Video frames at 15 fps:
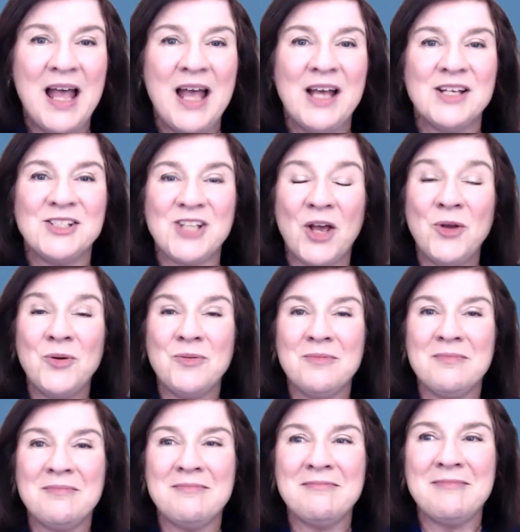So
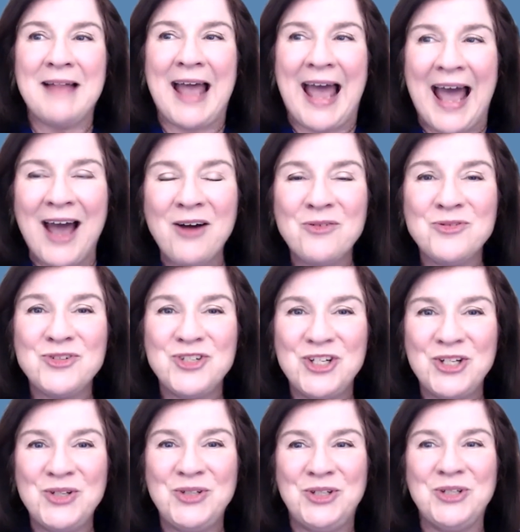how do
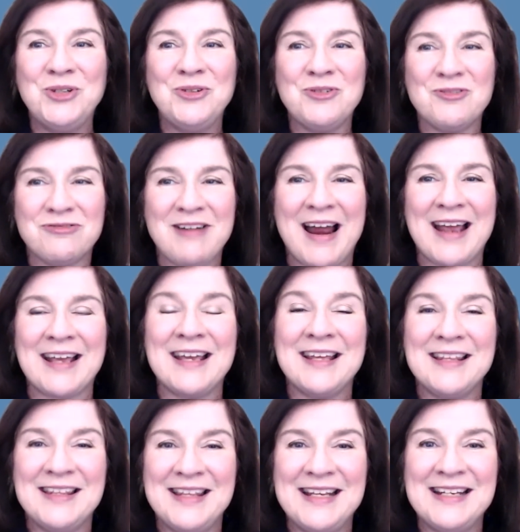you crack
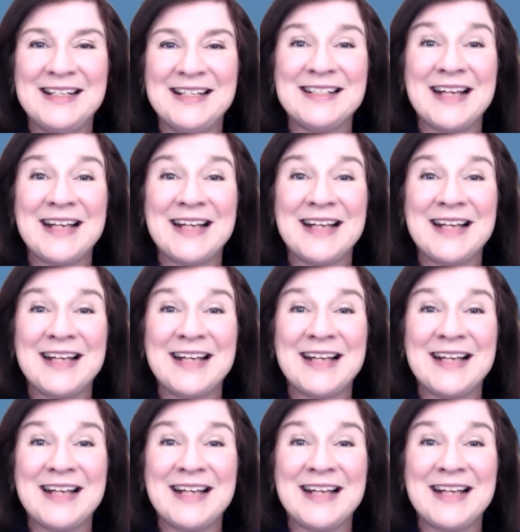this